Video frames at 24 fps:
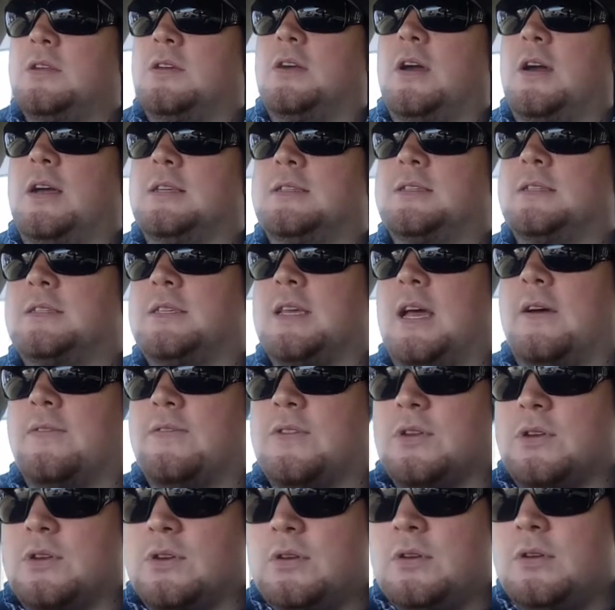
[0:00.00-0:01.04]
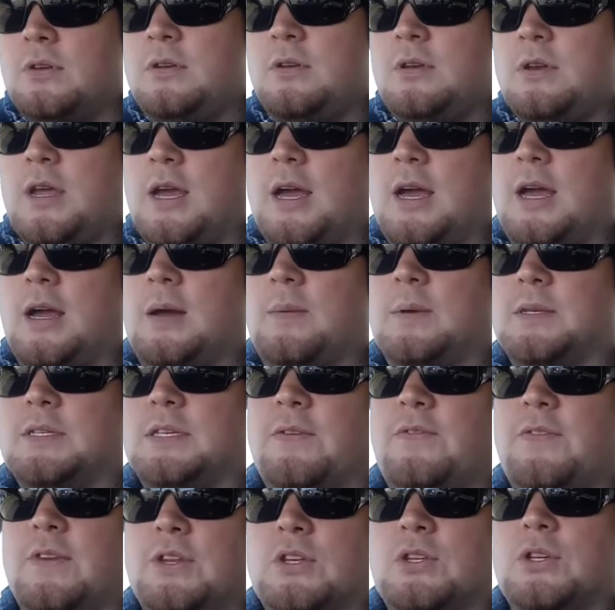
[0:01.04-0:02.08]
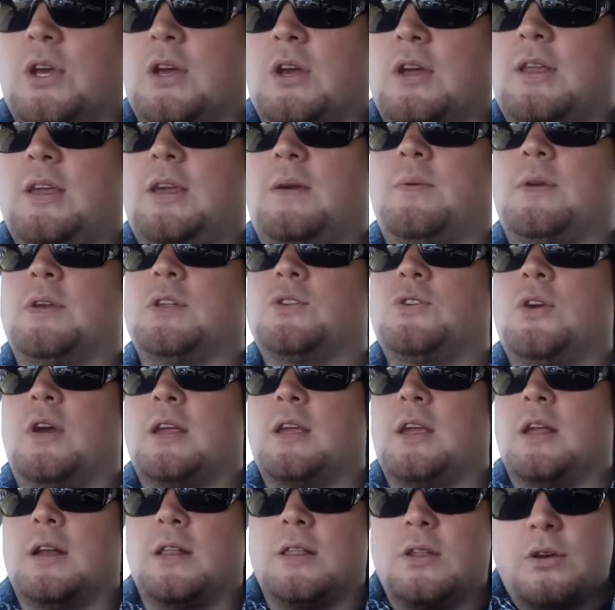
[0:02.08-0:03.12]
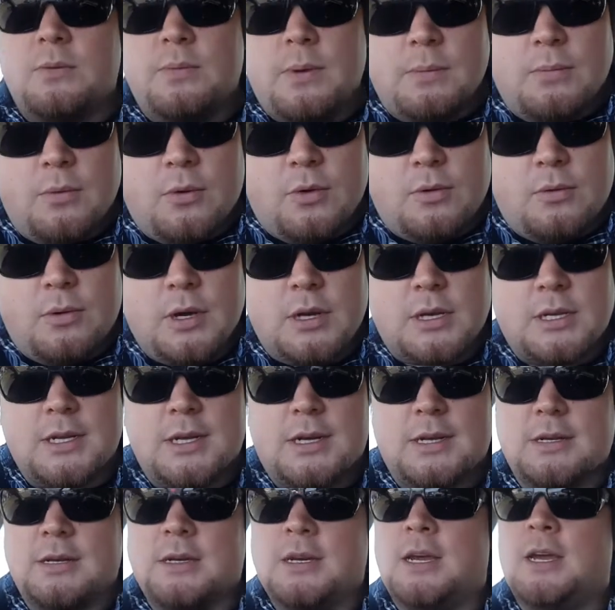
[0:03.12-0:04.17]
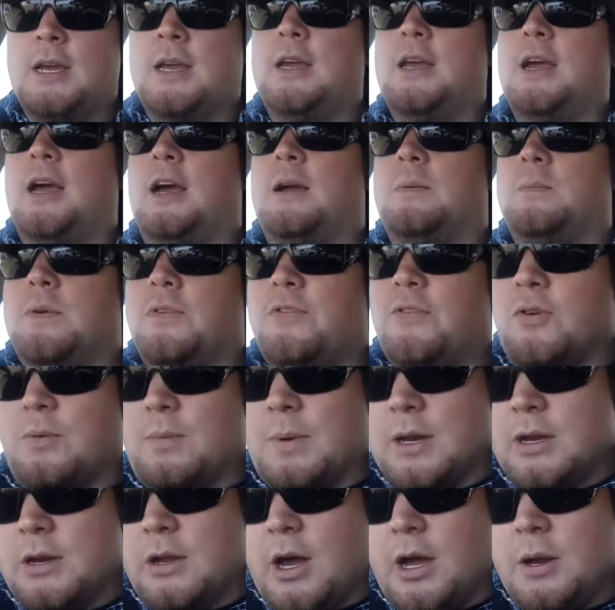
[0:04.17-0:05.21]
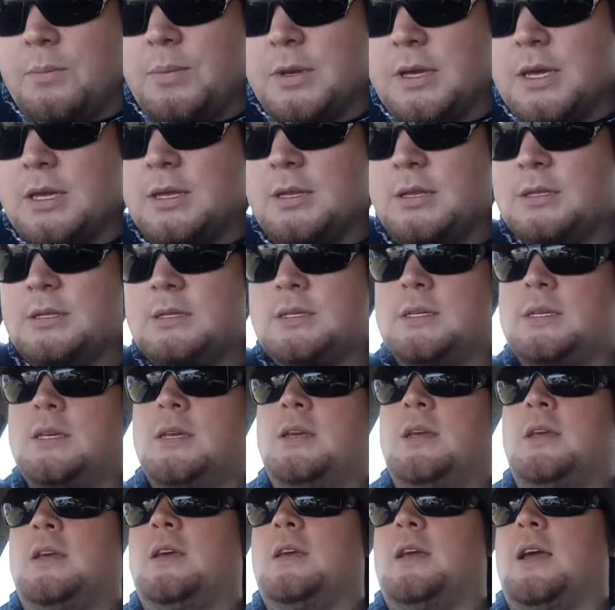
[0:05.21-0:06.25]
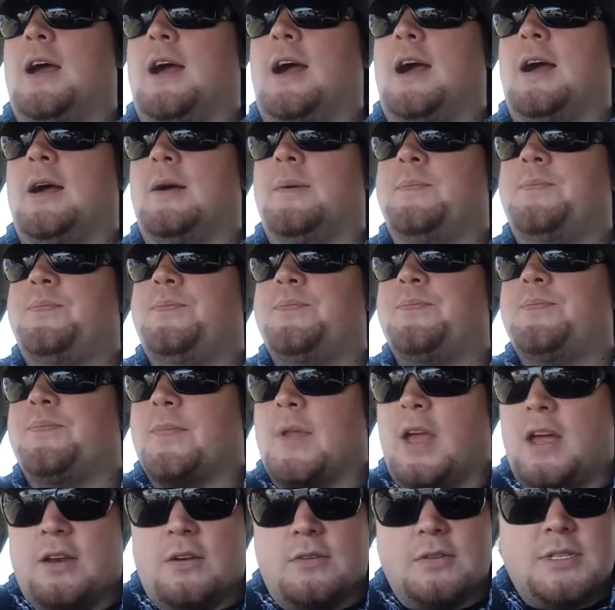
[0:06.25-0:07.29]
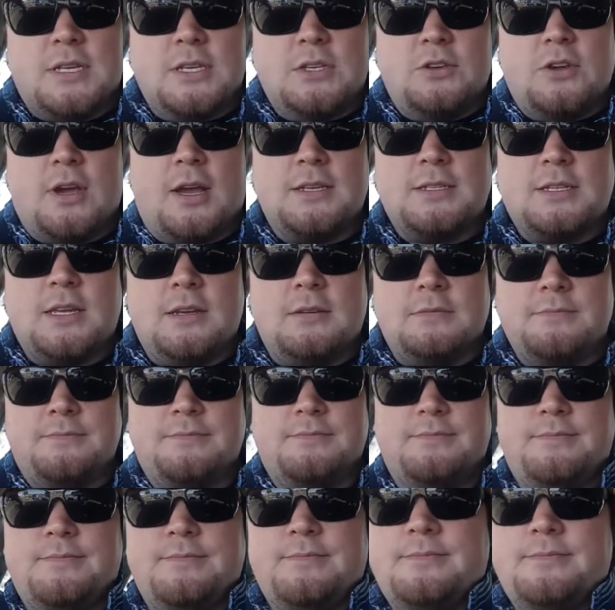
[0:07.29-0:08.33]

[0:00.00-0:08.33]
to you guys this afternoon. As I finish early, I'm going to try and get a little bit more work done before my night begins. And I'll see you guys then.